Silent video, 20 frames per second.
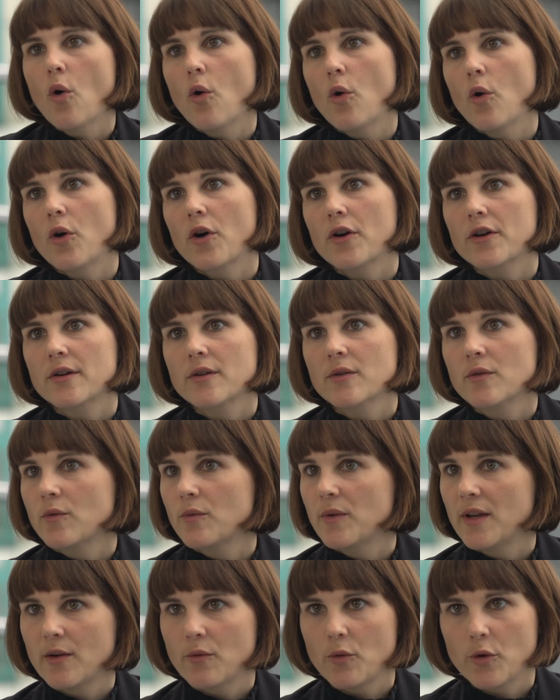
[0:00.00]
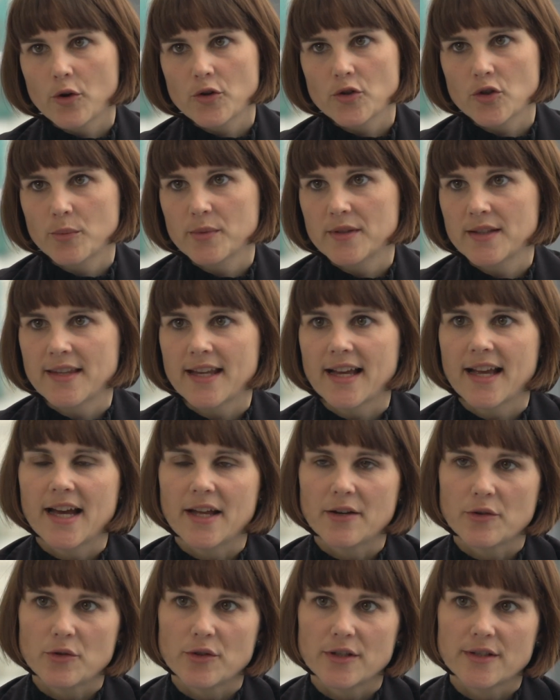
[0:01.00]
or via workshops in their
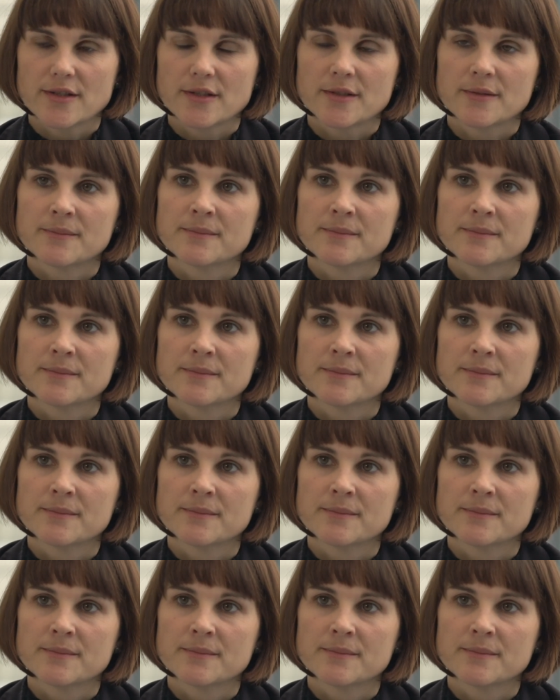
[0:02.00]
countries.